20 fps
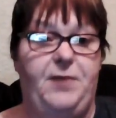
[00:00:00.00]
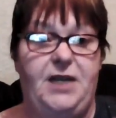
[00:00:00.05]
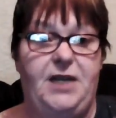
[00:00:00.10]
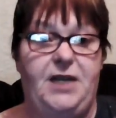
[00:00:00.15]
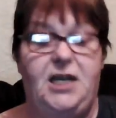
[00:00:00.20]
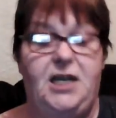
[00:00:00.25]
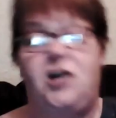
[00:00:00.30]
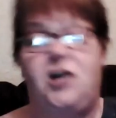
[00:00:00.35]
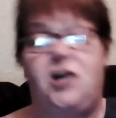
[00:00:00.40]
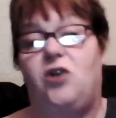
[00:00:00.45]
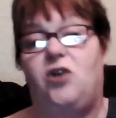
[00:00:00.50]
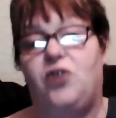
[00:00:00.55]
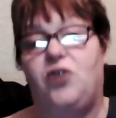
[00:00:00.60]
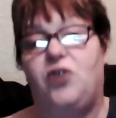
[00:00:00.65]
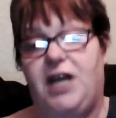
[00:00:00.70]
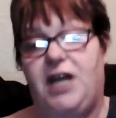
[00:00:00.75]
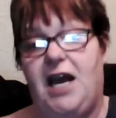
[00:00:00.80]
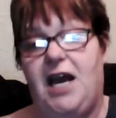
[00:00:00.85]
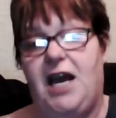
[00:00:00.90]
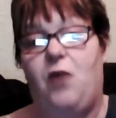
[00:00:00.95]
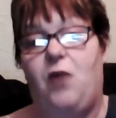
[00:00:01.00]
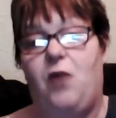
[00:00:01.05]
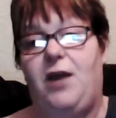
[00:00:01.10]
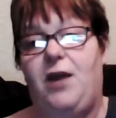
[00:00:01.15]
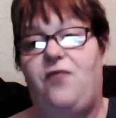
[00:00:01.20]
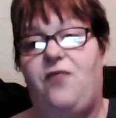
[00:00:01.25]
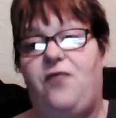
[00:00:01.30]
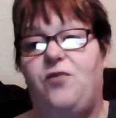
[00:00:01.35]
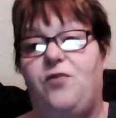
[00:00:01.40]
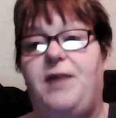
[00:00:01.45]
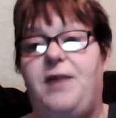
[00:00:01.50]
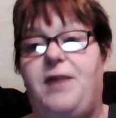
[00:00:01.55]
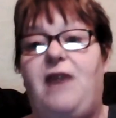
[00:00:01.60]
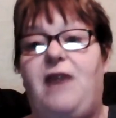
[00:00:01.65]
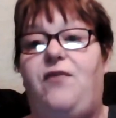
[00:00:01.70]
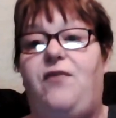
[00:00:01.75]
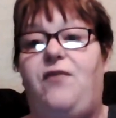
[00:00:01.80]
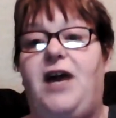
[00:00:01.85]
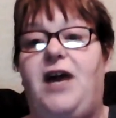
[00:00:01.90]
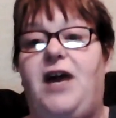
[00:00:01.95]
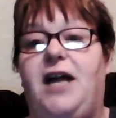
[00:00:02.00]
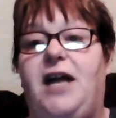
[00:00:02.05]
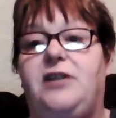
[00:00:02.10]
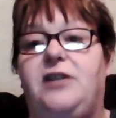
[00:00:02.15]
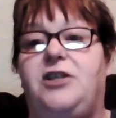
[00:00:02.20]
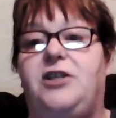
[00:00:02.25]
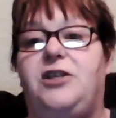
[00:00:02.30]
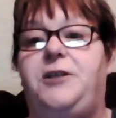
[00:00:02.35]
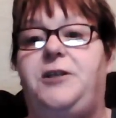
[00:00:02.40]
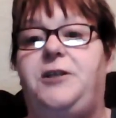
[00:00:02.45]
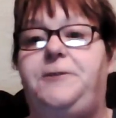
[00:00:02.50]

You're not going to get away from that fact.